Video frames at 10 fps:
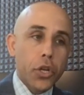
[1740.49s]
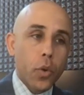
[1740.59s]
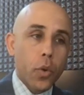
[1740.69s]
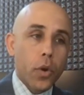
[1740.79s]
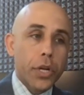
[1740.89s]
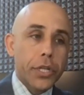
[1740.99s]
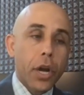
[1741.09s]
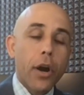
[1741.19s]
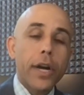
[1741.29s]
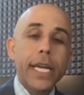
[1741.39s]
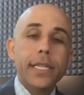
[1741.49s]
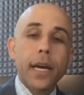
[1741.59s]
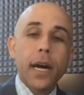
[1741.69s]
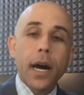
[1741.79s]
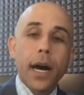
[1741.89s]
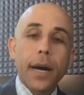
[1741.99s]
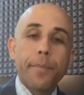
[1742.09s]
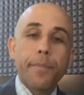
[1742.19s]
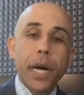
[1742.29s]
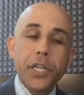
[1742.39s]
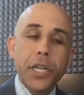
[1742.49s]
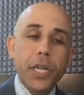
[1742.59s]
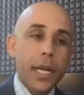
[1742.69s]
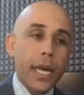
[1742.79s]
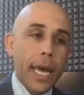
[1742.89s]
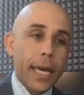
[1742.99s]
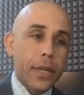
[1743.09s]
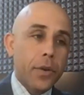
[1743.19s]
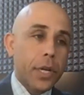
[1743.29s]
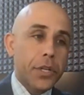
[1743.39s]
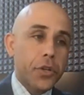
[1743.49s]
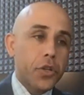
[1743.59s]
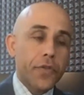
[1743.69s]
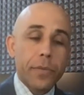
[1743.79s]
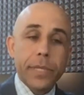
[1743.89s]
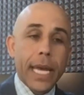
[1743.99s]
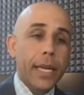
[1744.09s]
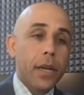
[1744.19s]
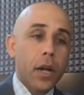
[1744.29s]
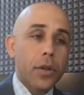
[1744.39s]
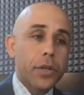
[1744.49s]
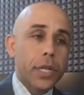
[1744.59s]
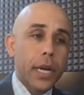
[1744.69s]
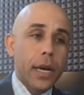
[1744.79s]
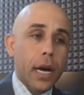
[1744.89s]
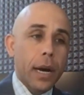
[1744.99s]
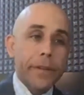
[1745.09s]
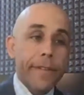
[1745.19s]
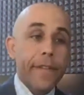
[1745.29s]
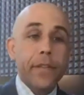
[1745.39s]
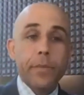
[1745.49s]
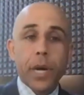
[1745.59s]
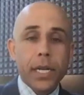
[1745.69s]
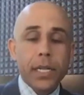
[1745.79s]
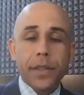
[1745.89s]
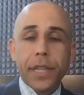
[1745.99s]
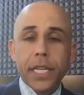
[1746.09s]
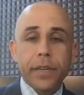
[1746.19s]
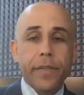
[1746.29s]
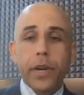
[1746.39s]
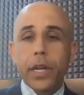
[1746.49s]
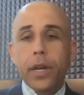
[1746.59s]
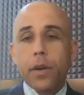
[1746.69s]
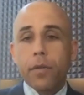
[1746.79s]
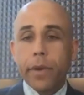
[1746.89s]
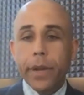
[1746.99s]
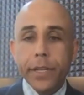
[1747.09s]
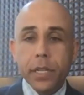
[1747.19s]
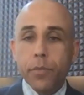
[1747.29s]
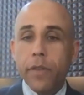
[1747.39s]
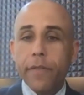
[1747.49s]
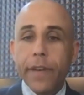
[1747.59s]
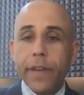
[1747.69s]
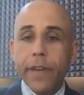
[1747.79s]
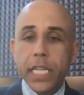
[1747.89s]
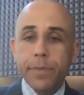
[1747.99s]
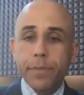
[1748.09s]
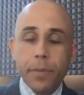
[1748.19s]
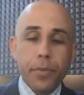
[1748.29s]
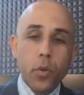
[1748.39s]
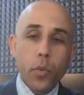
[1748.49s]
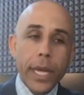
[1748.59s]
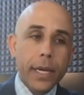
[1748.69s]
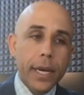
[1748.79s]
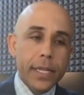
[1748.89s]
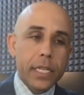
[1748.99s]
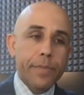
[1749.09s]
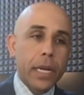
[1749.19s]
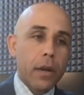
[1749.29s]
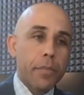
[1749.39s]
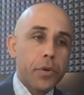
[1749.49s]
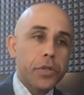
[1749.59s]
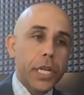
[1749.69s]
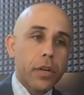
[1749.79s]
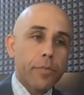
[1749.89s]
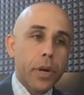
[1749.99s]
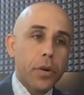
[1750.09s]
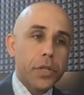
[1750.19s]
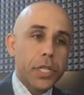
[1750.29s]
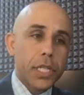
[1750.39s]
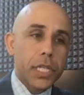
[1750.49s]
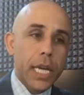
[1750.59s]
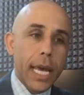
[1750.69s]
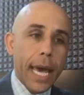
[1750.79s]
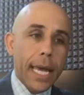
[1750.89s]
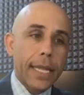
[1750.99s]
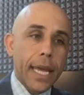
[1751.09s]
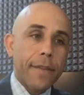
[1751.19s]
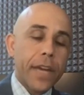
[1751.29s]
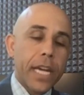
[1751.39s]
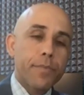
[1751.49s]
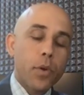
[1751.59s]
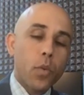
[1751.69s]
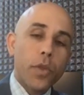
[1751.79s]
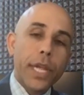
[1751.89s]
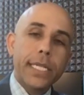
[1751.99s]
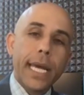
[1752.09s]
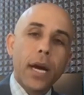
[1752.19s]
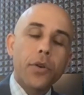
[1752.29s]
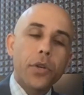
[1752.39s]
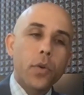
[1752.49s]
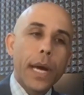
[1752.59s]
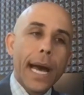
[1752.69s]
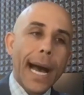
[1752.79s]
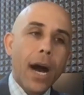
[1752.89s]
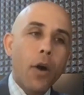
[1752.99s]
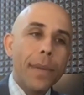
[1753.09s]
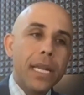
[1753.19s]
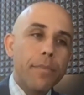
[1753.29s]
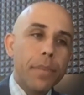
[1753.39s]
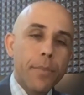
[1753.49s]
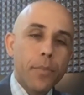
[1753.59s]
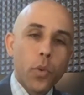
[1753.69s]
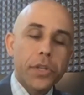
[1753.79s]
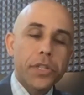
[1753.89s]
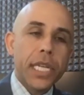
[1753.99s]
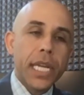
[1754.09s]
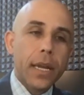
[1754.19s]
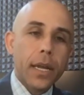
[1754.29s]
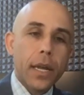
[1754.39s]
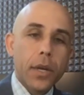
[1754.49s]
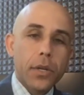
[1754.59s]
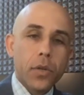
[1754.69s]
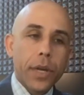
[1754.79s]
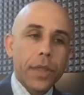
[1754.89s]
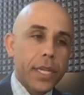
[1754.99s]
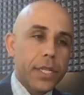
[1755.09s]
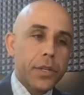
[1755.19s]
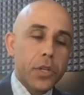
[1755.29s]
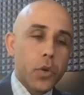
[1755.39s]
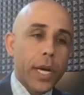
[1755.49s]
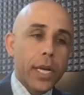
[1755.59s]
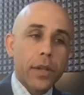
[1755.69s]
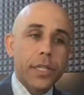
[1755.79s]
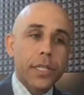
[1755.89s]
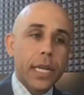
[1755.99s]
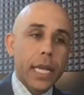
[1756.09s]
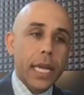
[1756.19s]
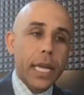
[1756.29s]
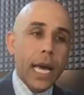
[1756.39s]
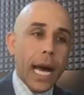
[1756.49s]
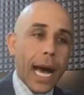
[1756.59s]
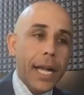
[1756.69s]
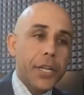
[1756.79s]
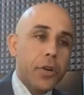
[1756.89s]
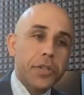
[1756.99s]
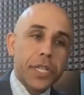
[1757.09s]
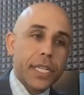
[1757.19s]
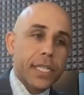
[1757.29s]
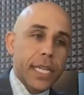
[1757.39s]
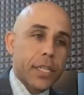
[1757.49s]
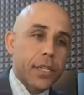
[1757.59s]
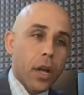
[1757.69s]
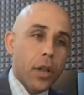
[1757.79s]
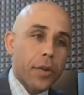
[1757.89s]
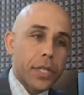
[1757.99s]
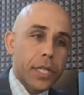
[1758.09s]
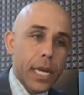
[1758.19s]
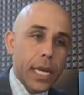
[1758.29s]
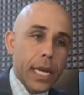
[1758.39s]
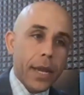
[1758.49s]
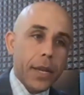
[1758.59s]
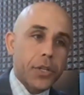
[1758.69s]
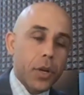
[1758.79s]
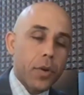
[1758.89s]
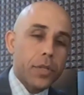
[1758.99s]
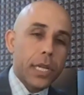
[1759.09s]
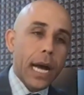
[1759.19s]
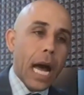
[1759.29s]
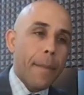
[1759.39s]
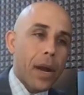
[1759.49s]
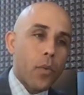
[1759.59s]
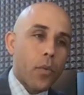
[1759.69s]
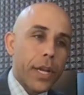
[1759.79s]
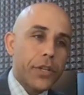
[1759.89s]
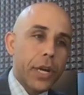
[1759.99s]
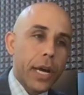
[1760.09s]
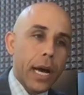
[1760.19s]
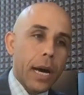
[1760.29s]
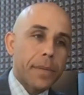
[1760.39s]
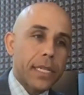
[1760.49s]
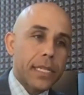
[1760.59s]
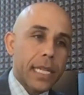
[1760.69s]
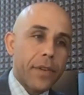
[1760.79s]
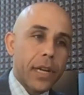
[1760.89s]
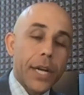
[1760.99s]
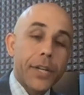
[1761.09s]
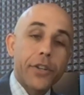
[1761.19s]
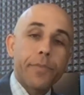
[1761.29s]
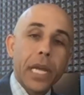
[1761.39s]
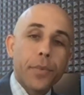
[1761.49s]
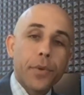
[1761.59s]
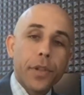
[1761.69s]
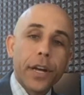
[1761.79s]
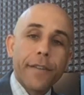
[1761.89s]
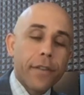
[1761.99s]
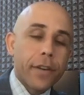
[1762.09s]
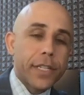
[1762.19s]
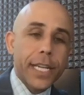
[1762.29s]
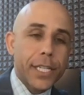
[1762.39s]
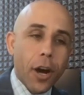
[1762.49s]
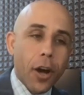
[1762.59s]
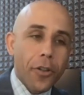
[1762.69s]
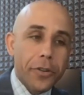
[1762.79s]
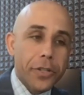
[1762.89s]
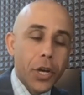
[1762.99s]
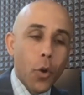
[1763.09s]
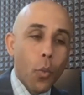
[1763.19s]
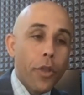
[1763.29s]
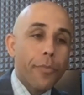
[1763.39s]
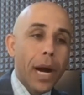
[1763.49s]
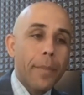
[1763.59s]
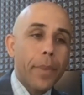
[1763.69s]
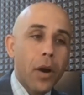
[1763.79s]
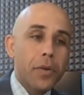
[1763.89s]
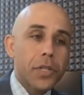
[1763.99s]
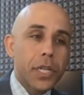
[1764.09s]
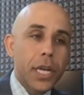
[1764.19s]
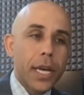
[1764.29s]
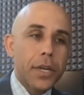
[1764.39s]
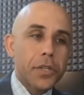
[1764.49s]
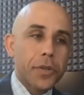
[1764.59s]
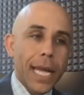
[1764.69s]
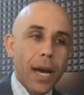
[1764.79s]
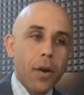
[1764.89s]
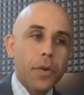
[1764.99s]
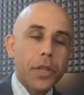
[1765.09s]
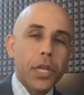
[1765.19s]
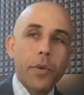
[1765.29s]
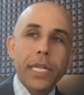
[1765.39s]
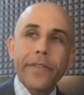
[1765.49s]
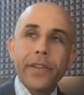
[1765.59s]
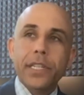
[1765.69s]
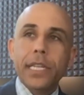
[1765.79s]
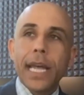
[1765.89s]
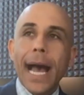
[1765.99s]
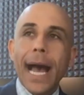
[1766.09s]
your target budget, and you can choose from $10 up to $50. I think it's a very reasonable investment per week to spend on boosting your posts. And then Facebook will then tell you how many people will see it. So in this quick little study, I chose $6, and it shows that I might reach up to 700 people for $6 with my posts. So now the only difference is